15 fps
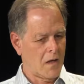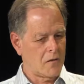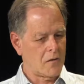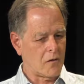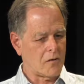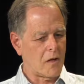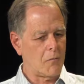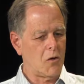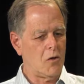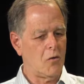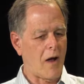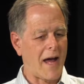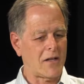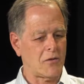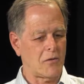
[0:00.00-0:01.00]
So someone who
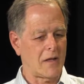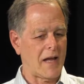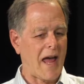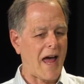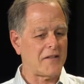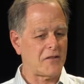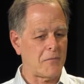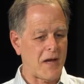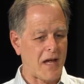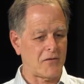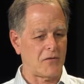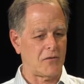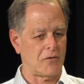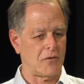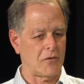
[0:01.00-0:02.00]
actually has a
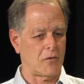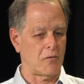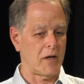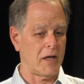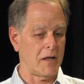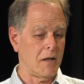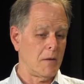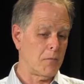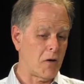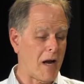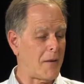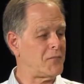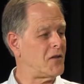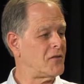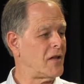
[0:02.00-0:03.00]
master's degree,
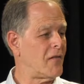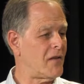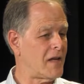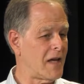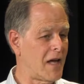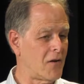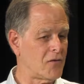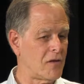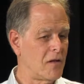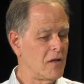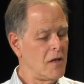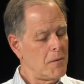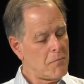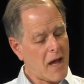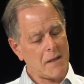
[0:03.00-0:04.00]
perhaps in something else,
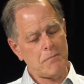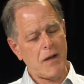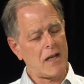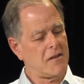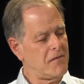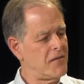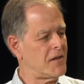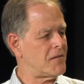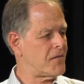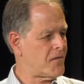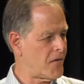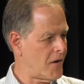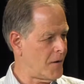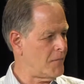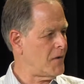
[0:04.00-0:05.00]
might benefit
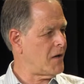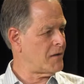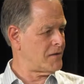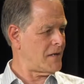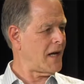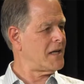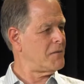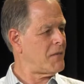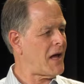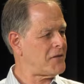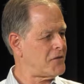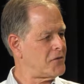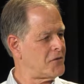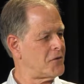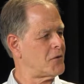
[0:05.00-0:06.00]
from a second
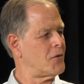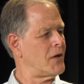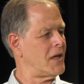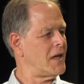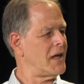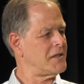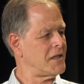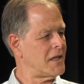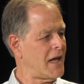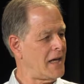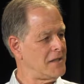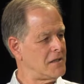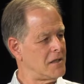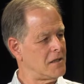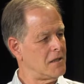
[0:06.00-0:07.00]
master's degree in
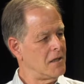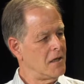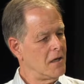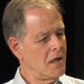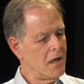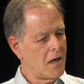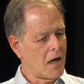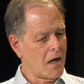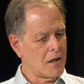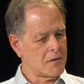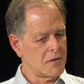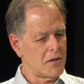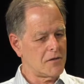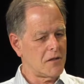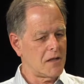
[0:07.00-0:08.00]
education
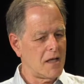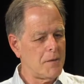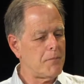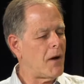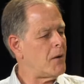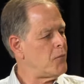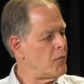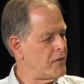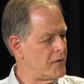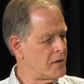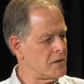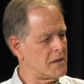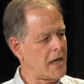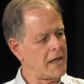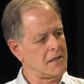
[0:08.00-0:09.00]
just to keep up with the
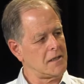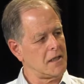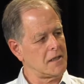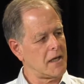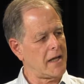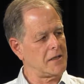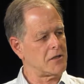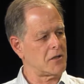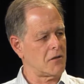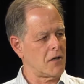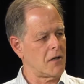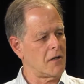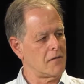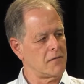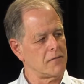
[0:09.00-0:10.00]
changing nature
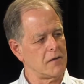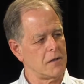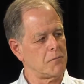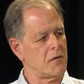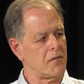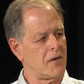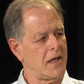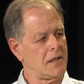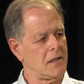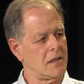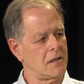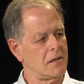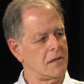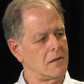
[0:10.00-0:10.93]
of the profession.